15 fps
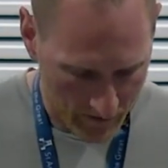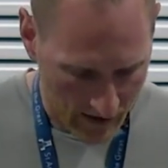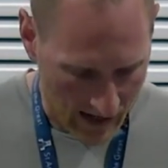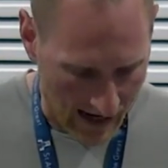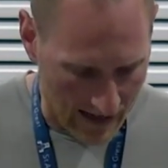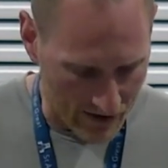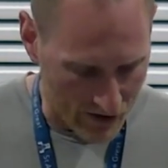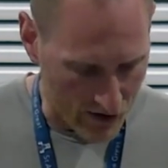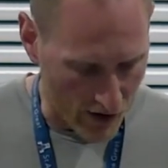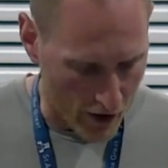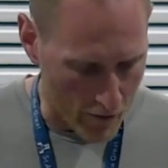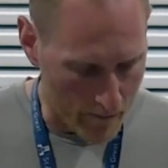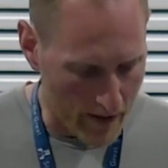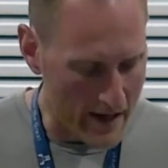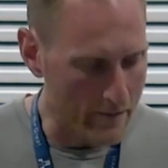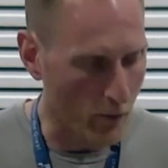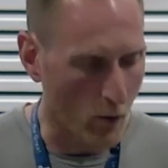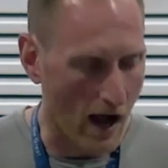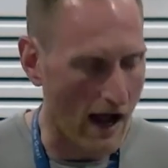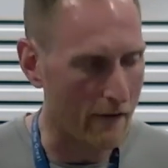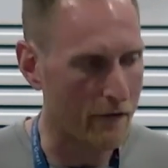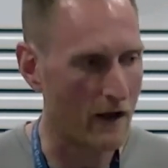And so people
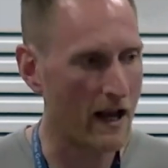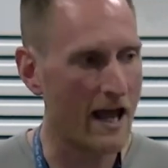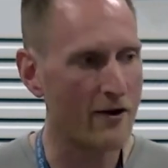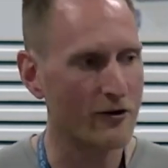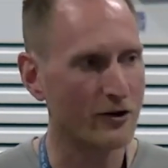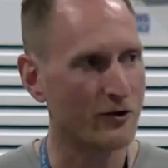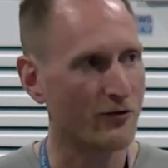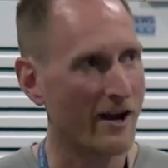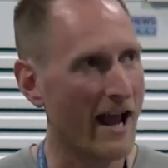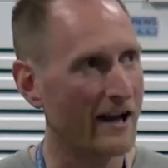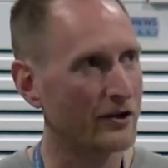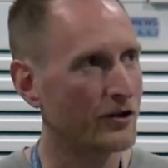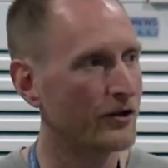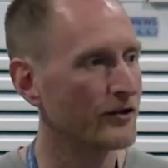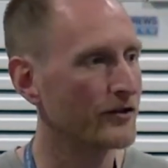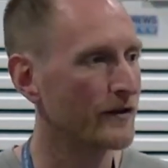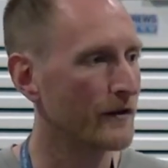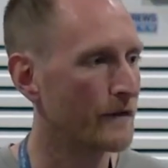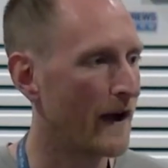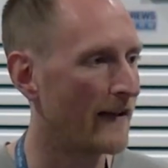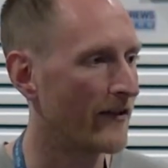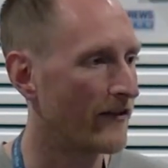have hilarious reactions to the
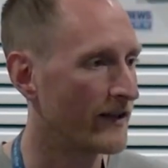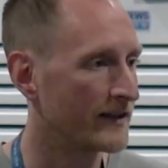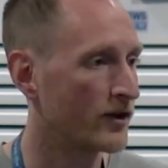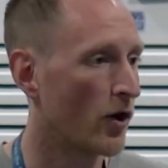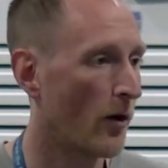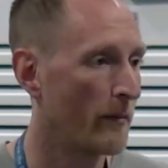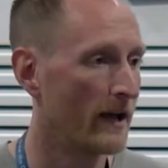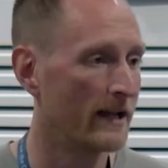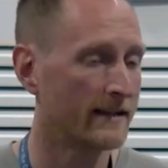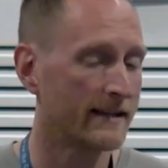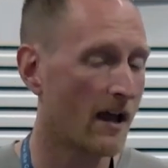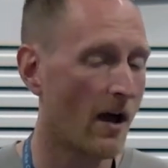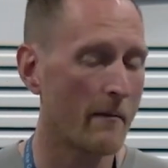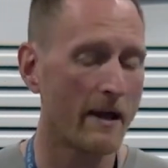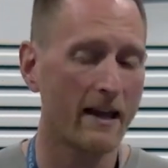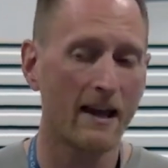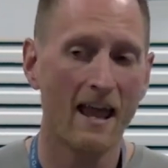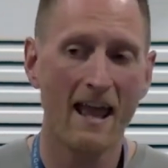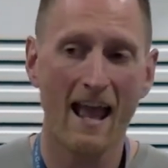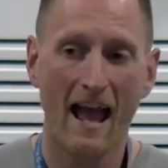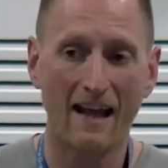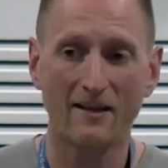fact that this comet is coming,
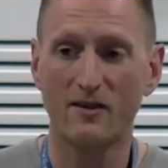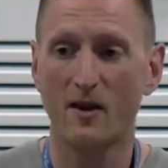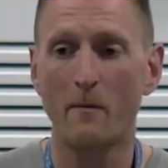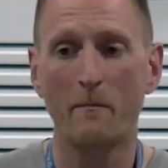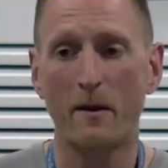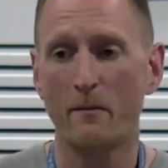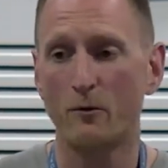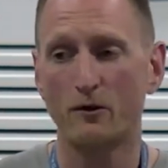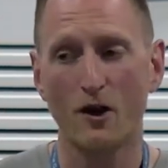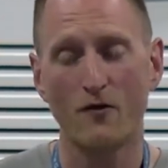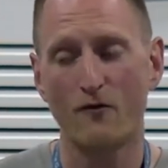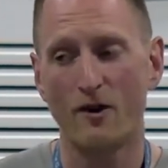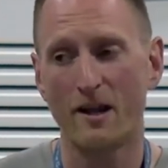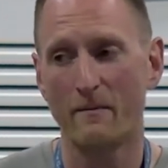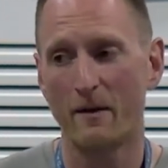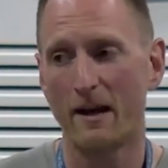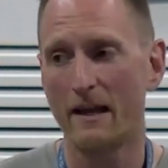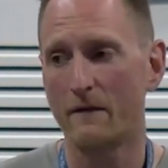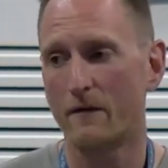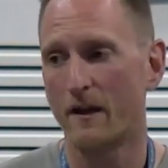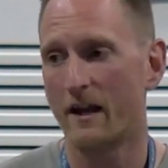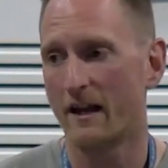and some people don't really
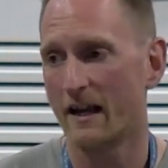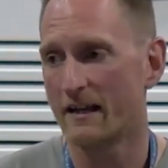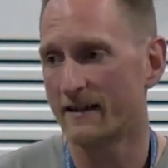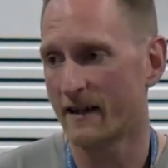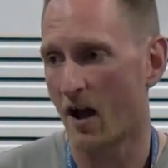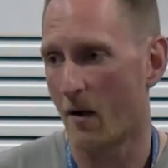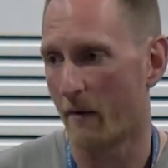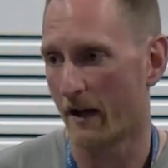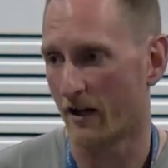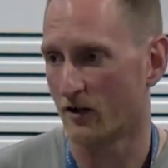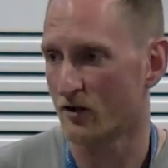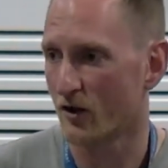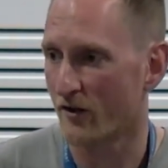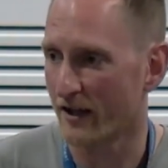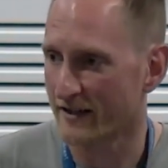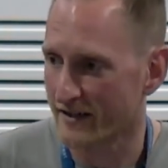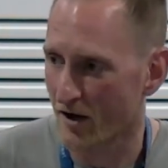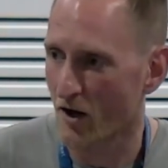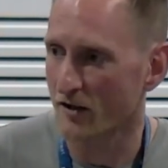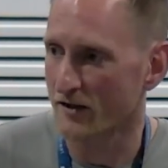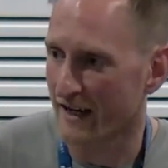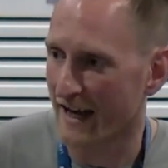believe that it is coming, and so they
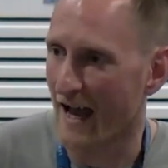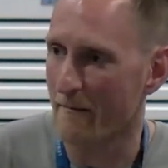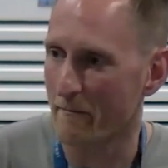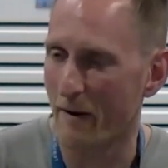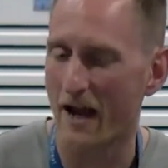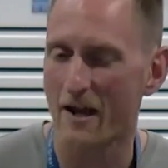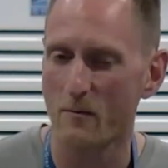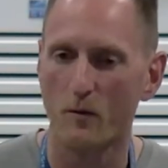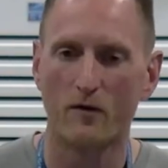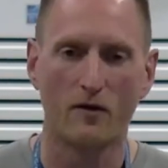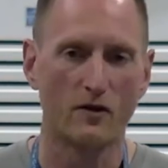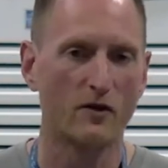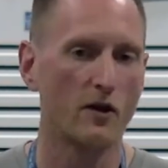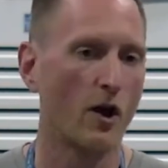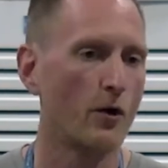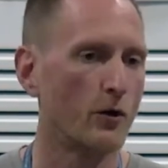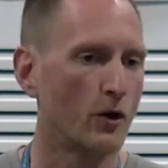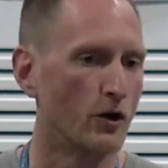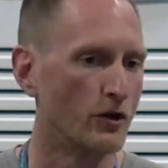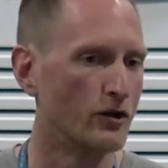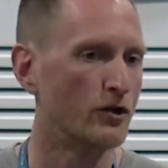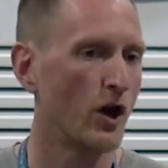start a campaign with the
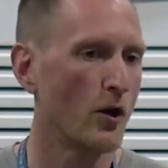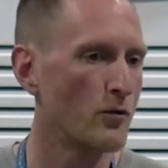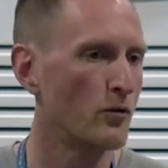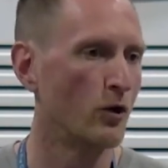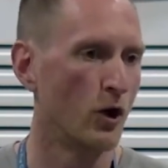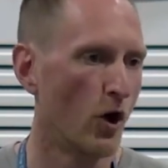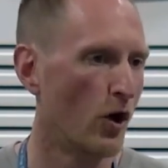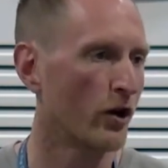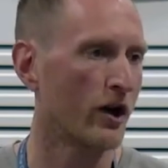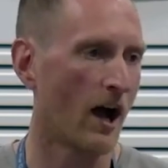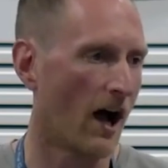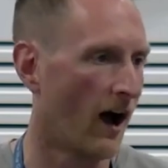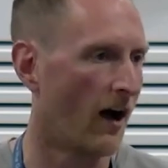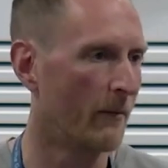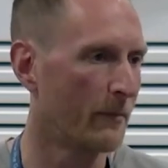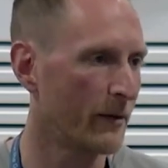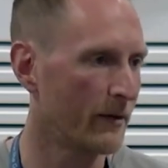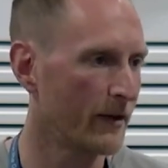slogan, don't look up.